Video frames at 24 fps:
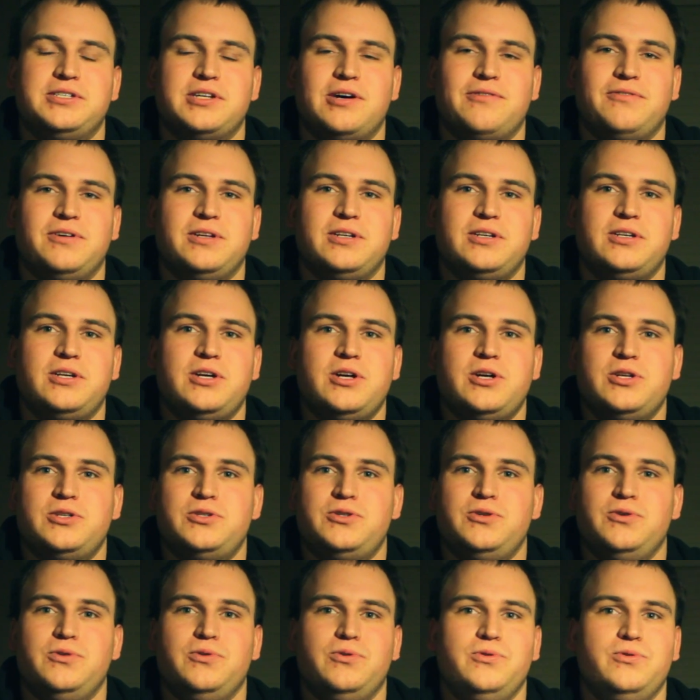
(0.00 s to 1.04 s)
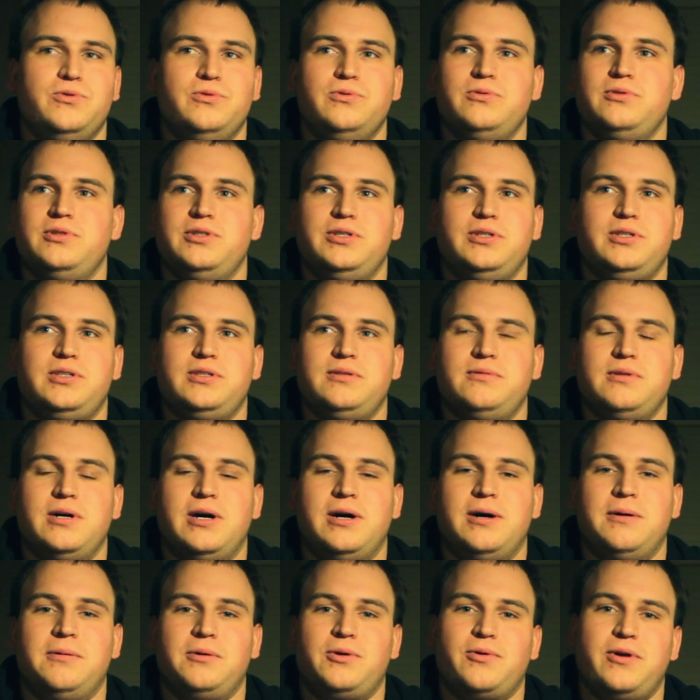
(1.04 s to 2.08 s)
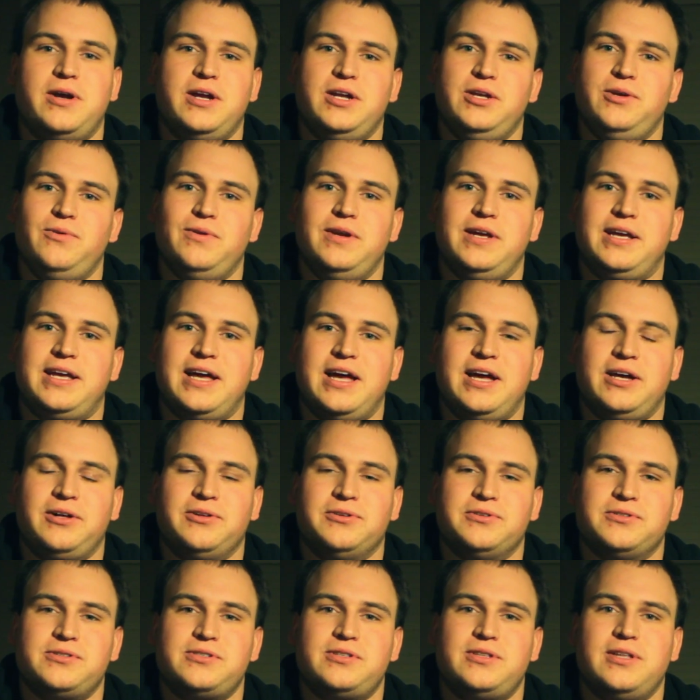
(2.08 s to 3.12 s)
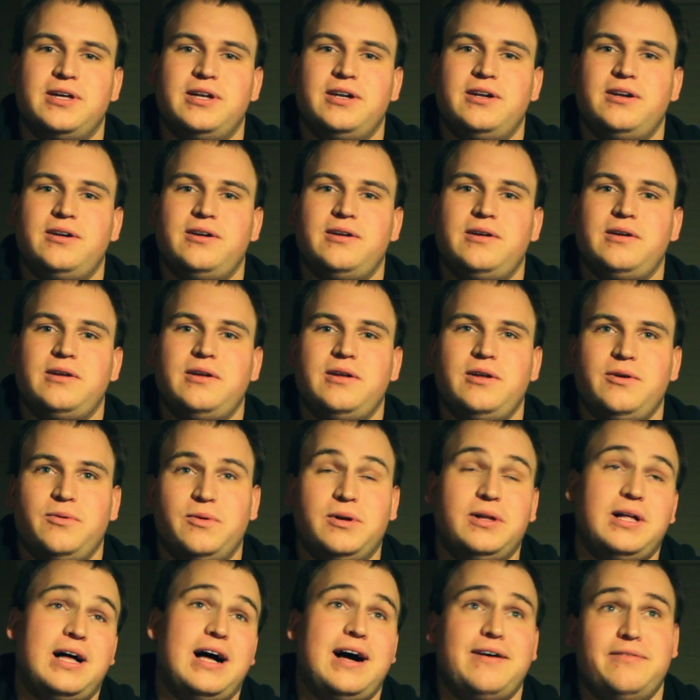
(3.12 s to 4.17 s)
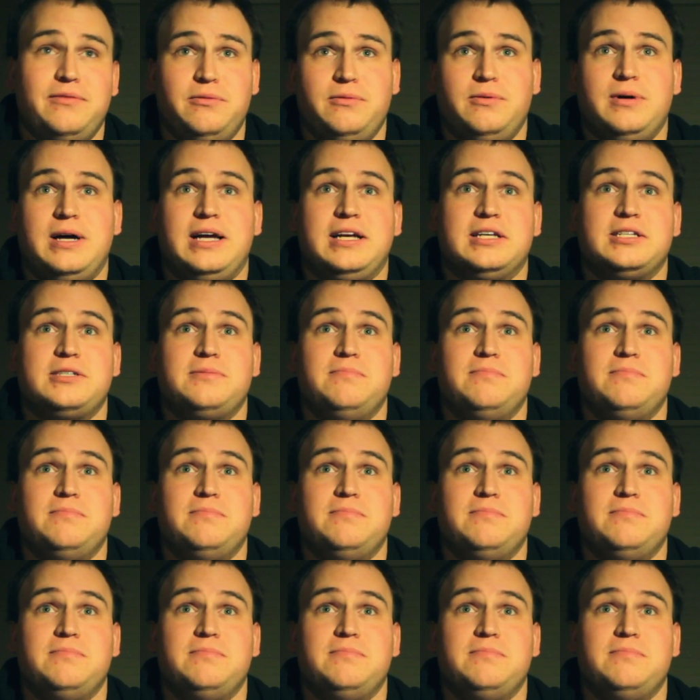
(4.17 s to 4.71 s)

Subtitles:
of it to create unique angles that, well, I guess